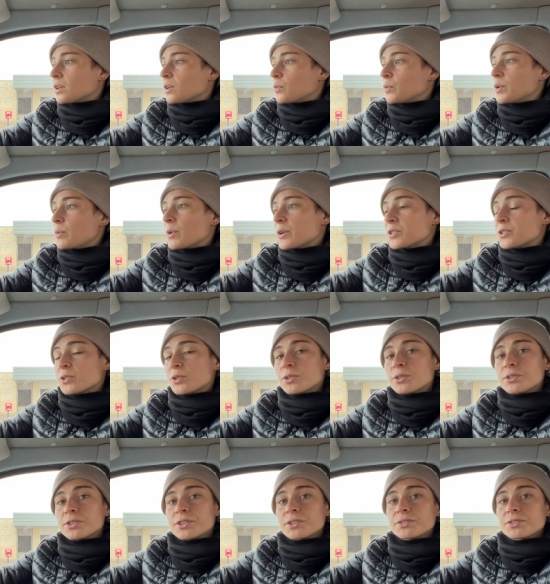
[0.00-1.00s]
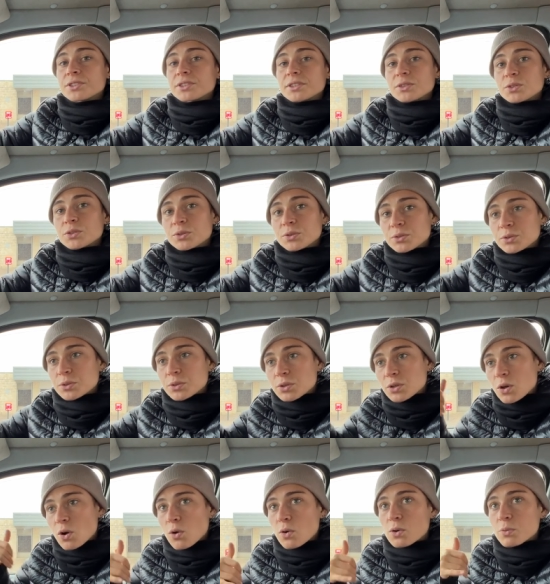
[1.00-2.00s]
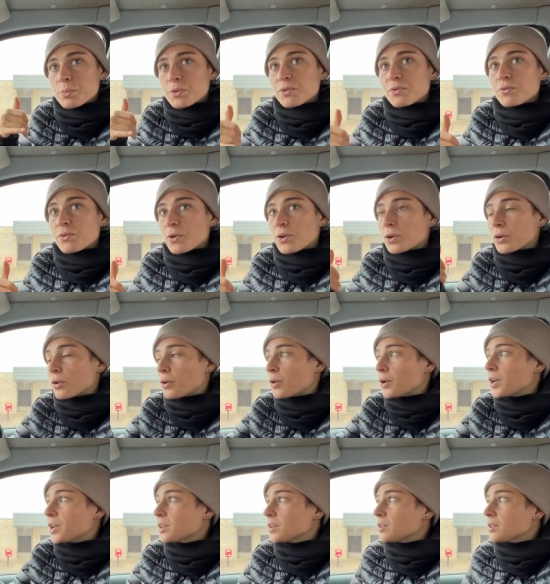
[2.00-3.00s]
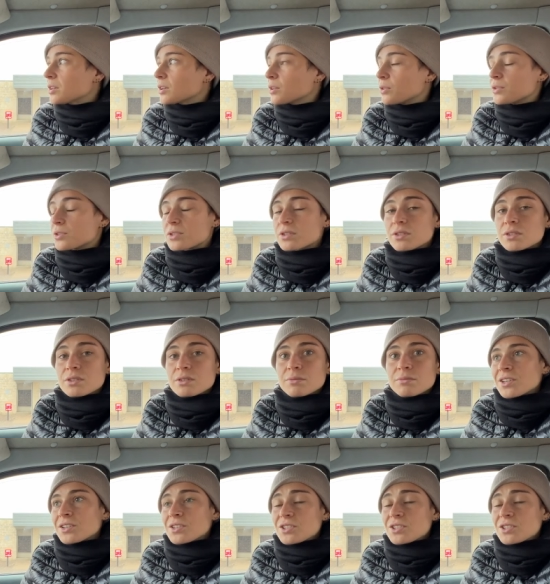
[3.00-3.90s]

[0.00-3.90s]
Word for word: We were told to call before going because